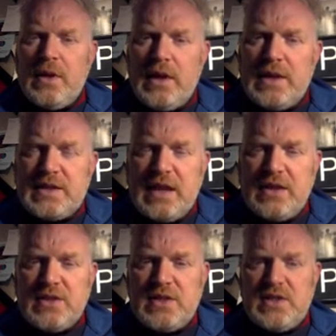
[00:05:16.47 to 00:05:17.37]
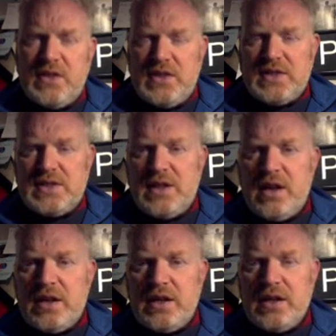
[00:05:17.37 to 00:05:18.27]
It tells us that this
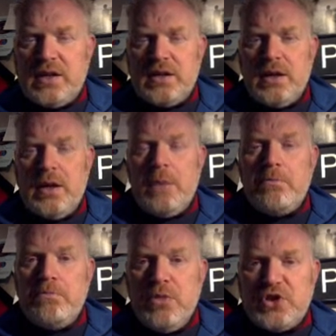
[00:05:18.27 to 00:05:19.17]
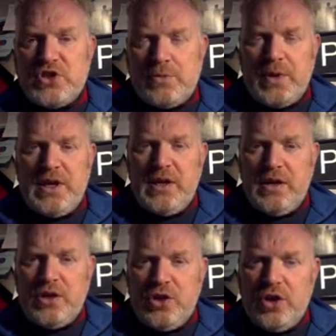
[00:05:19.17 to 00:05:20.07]
dike must be
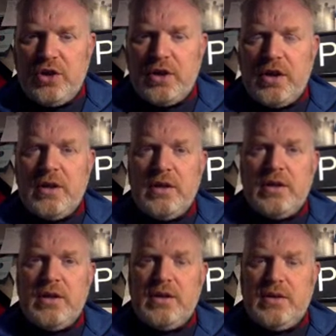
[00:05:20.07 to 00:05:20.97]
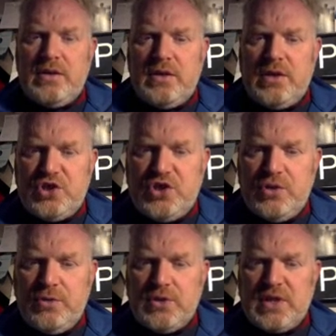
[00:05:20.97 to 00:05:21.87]
younger than the
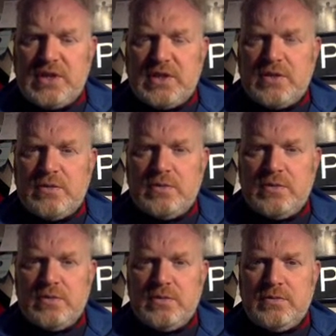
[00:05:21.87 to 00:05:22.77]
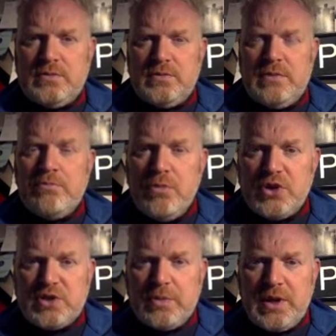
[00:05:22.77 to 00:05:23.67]
Shinumu sandstone.
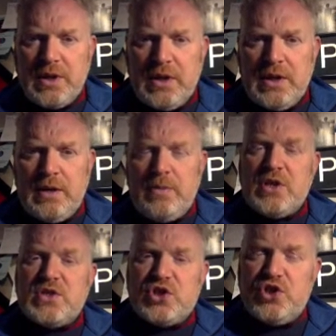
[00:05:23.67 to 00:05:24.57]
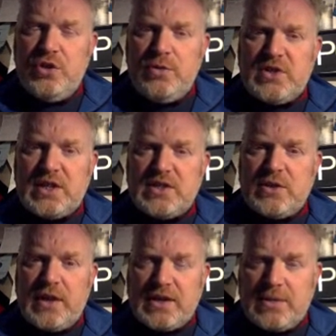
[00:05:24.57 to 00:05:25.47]
Must be. Because the Shinumu
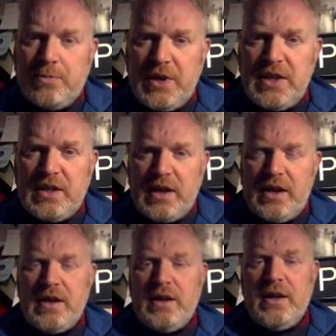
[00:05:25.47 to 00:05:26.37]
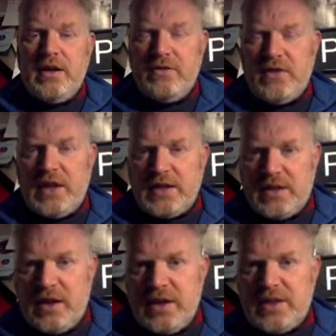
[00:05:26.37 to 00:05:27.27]
sandstone had to be there for that
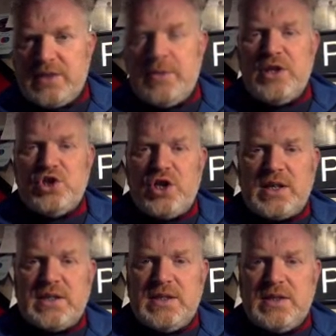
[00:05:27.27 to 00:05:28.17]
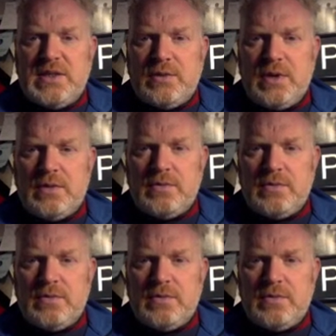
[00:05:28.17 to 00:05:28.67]
dike to be injected into it.